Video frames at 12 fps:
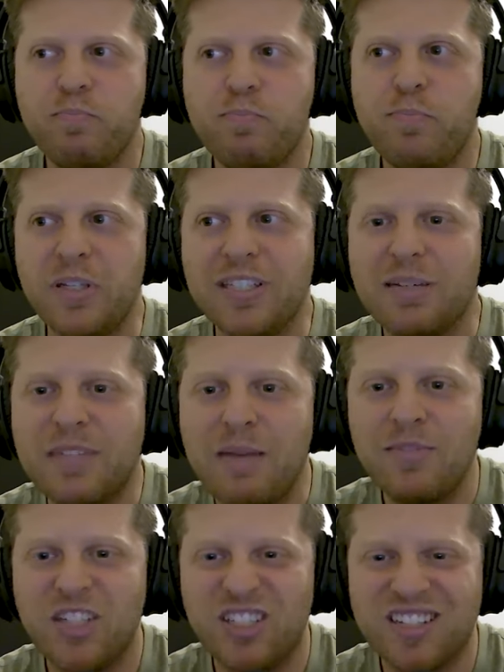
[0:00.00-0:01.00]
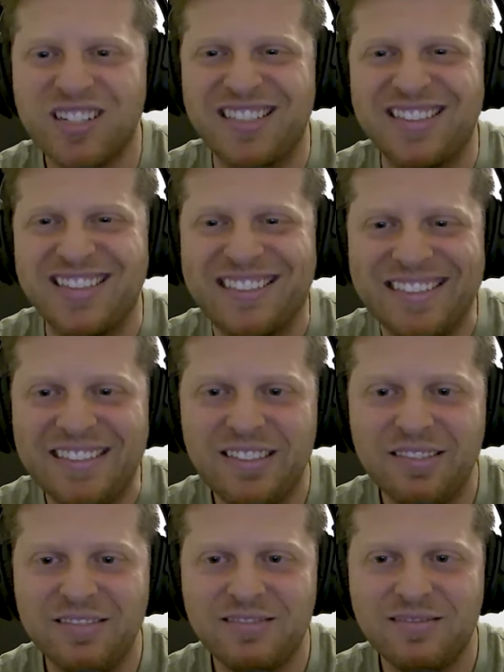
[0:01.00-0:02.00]
But sometimes he just doesn't listen,
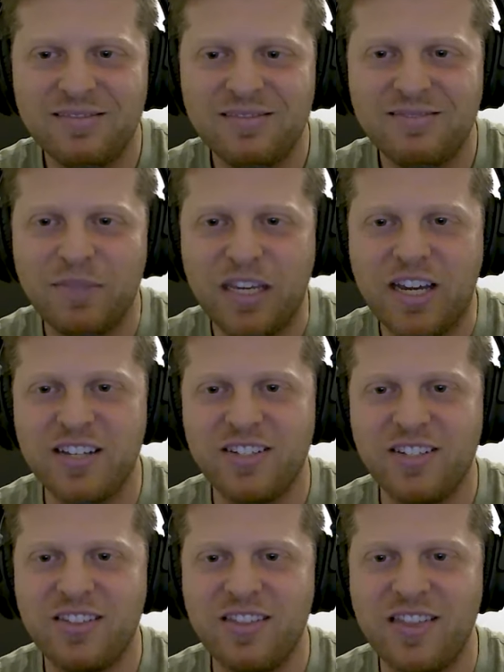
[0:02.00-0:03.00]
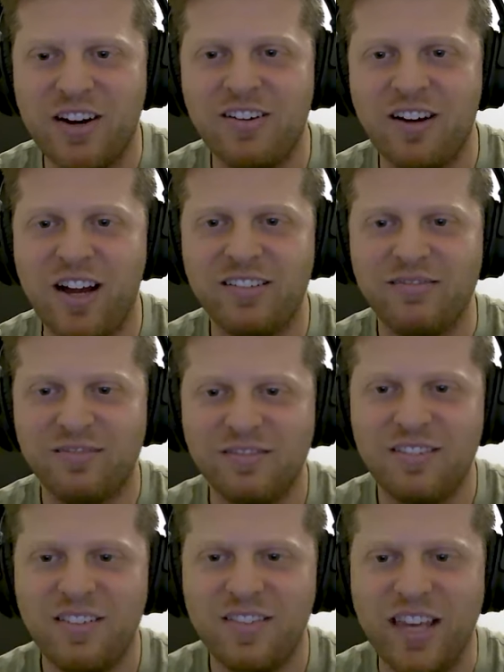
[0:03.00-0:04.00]
because they're not
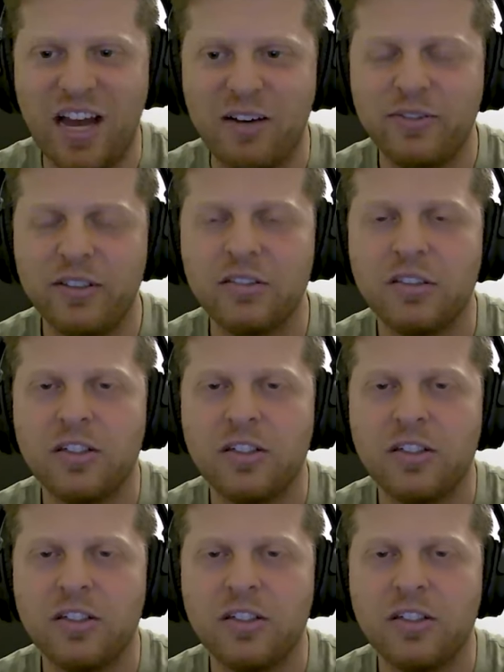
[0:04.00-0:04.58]
the alpha.